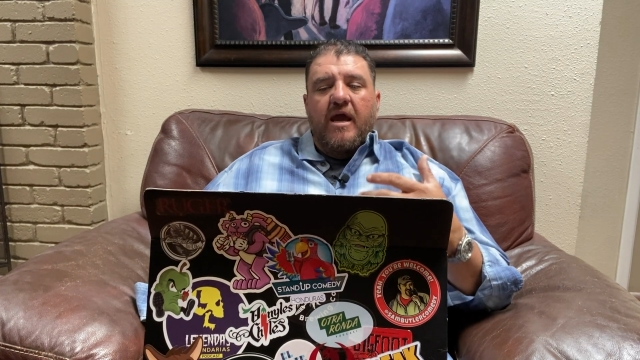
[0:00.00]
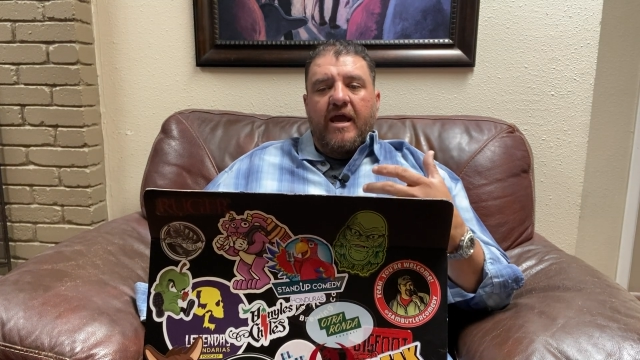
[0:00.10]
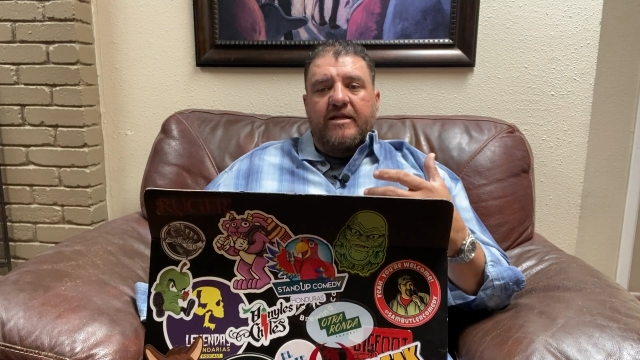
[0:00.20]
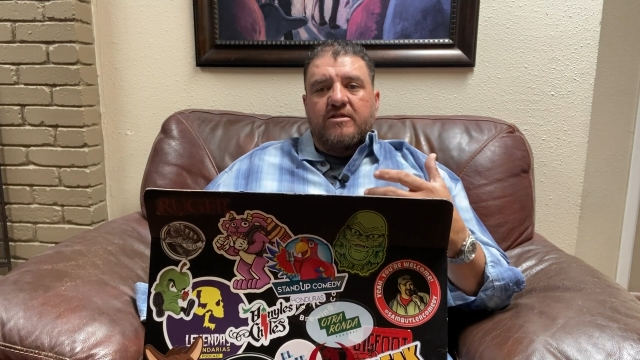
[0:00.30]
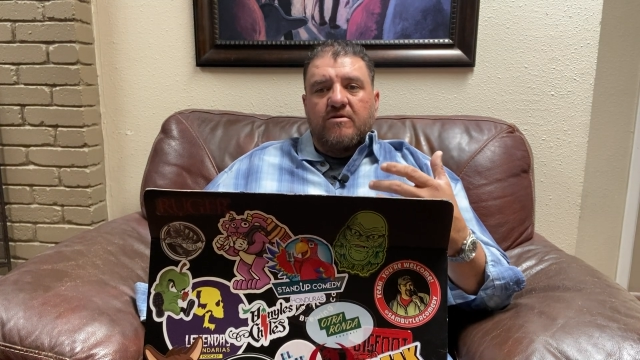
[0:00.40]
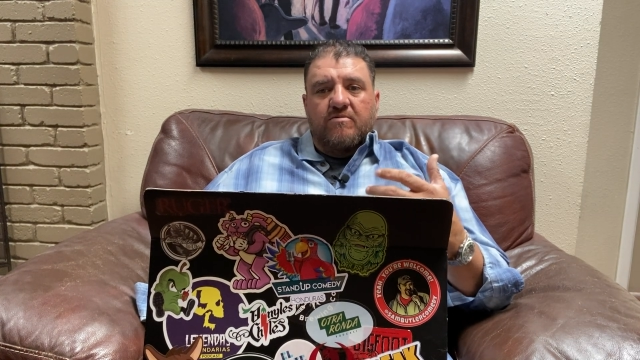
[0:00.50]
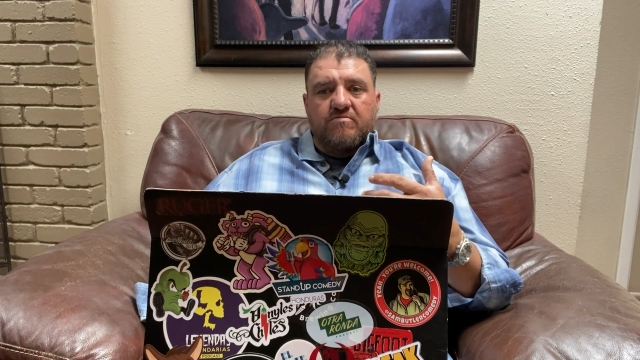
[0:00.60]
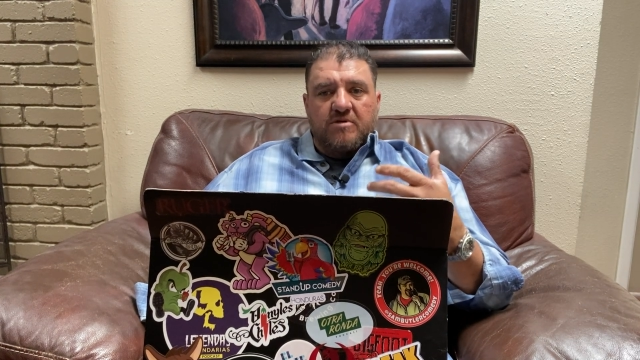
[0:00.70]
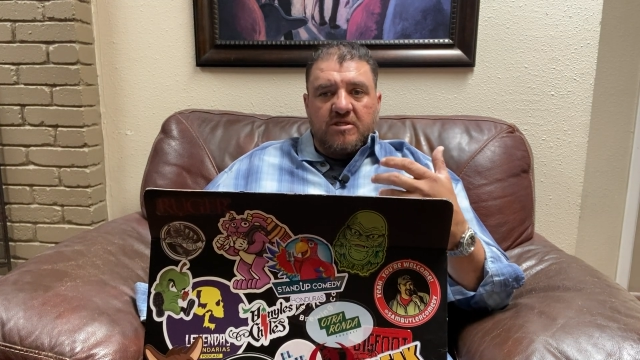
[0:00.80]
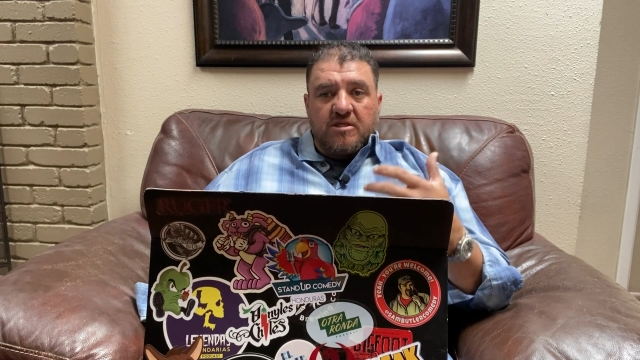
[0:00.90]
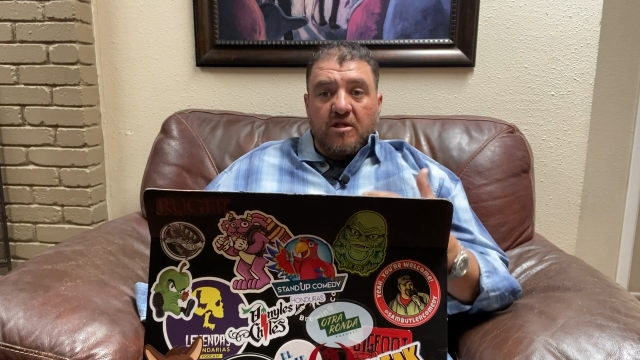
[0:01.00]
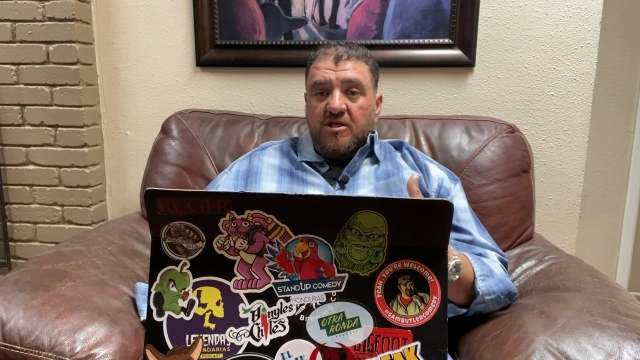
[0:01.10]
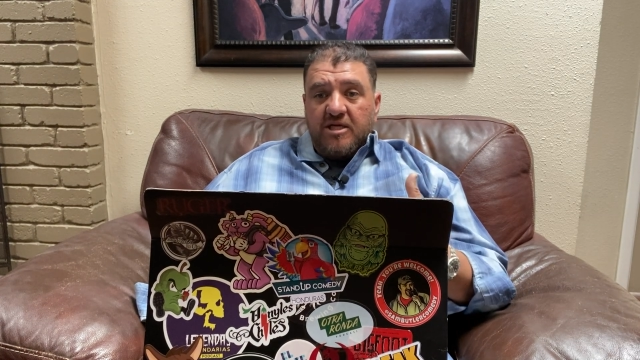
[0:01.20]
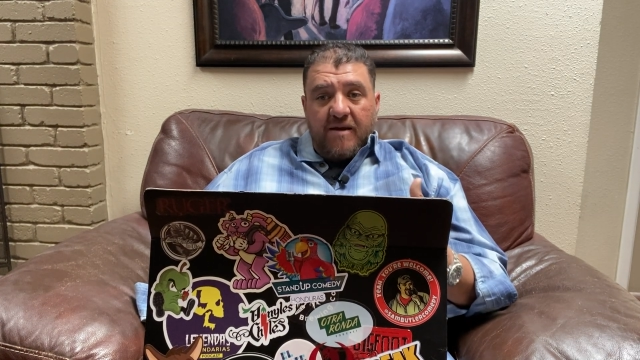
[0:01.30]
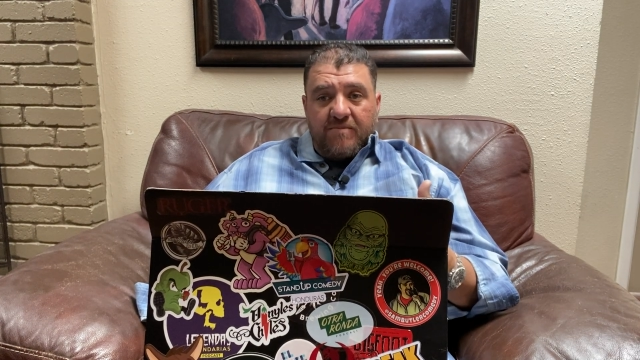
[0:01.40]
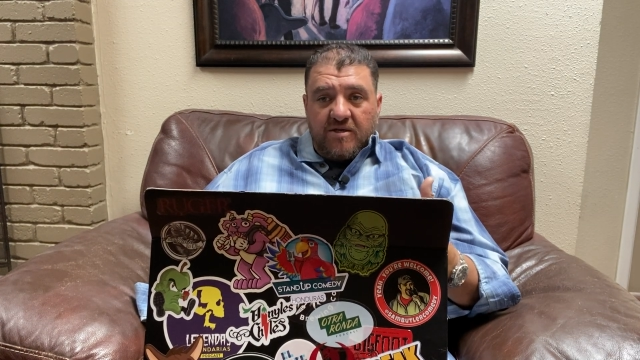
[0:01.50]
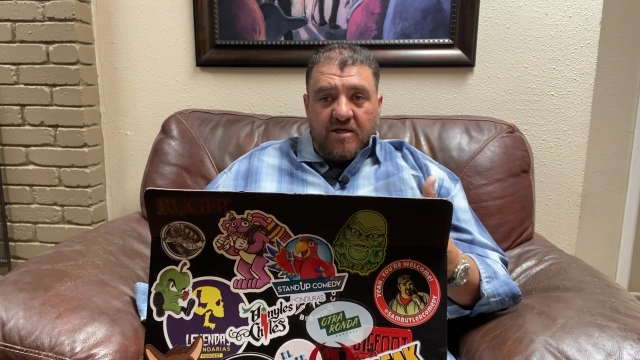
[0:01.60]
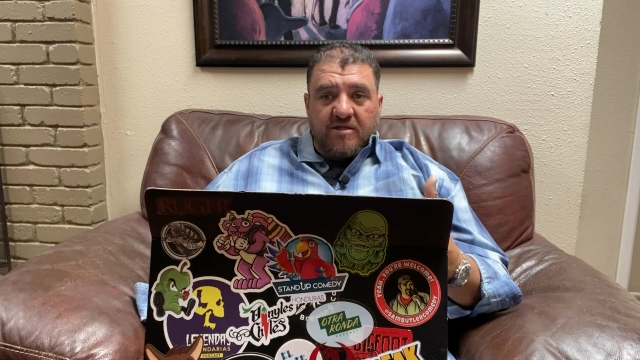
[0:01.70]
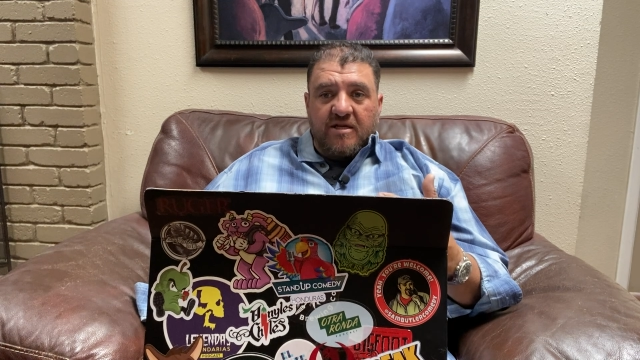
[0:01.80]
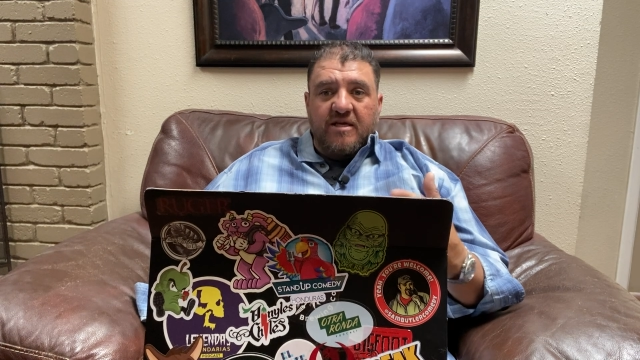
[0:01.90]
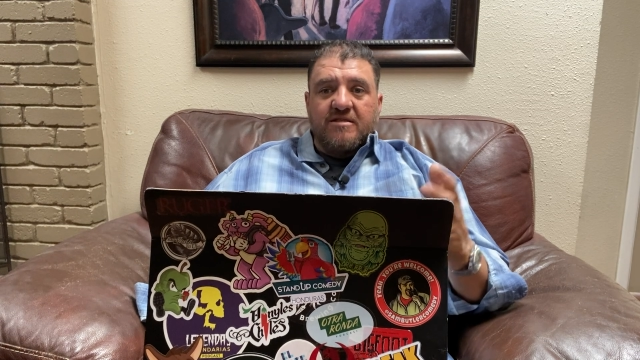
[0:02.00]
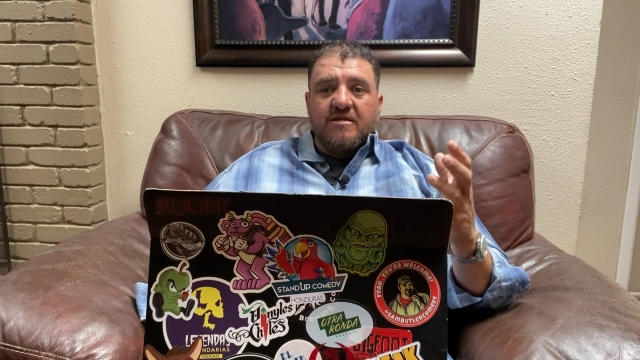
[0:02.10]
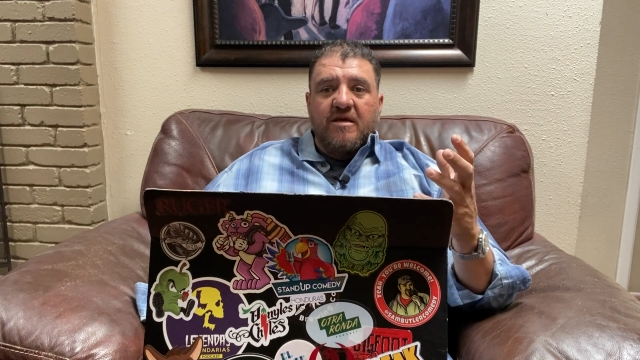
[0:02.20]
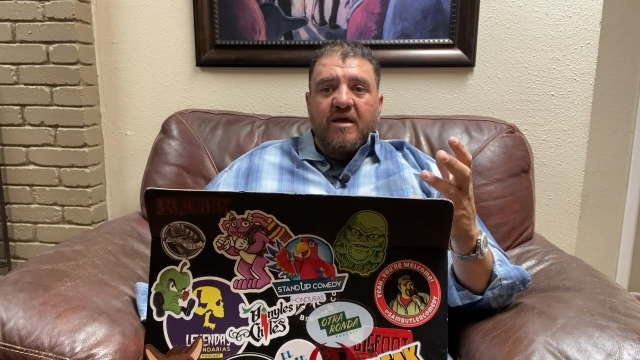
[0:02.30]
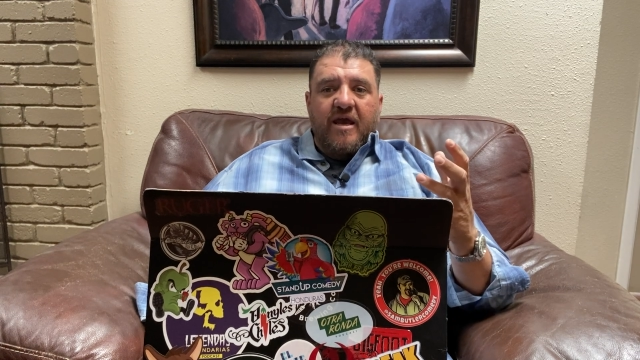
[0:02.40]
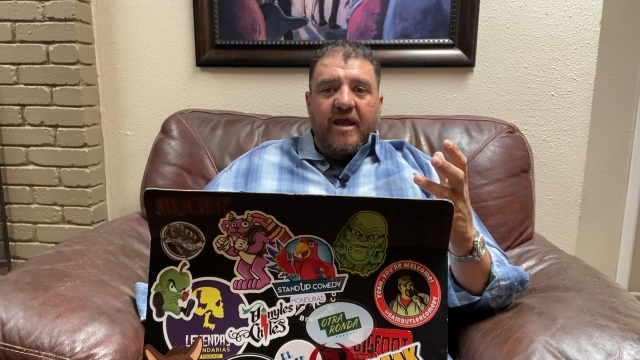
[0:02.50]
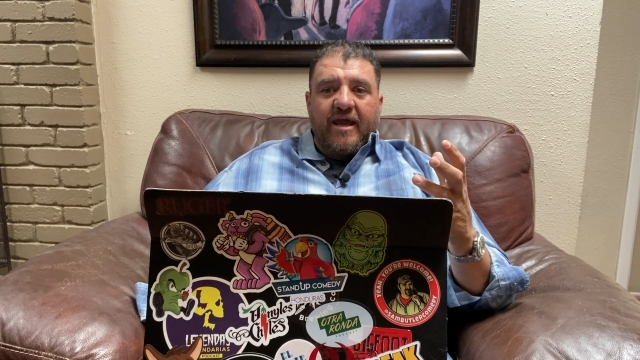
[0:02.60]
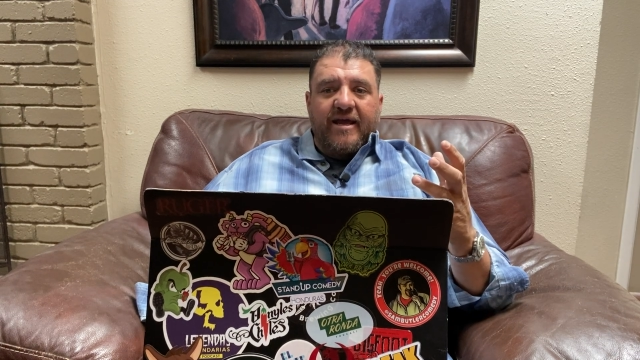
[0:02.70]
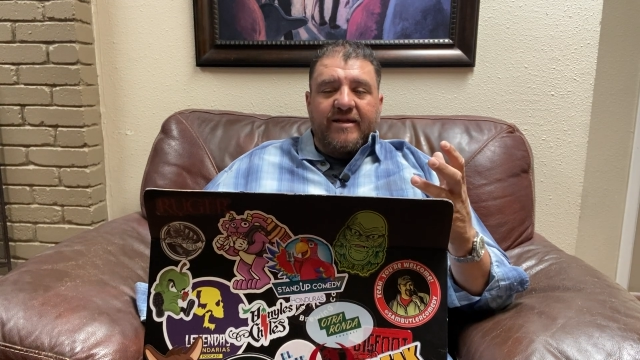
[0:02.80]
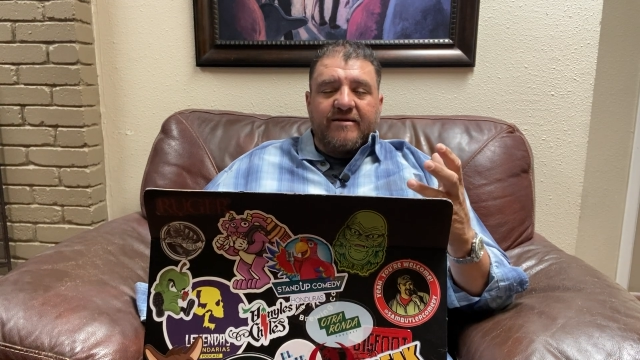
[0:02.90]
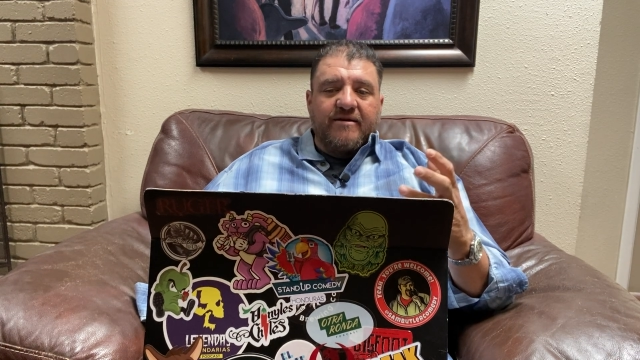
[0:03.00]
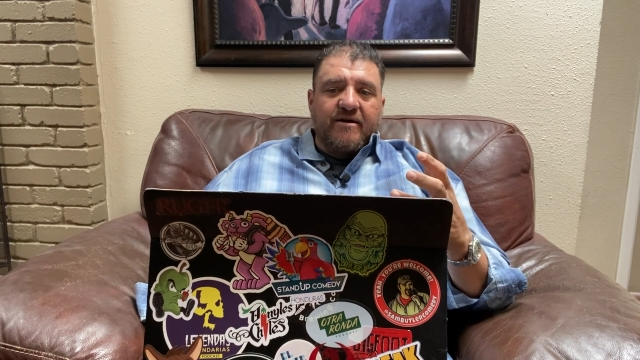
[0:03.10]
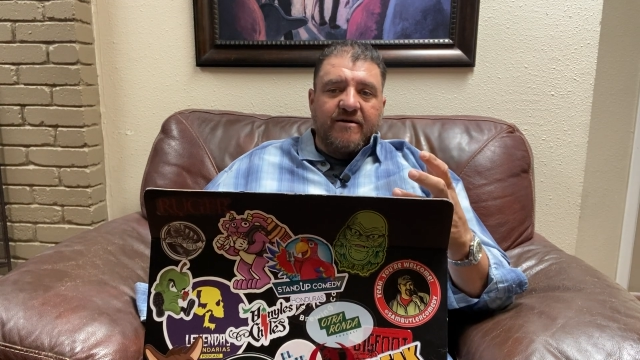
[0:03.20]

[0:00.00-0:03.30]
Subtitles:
and so he's still a champion nonetheless. And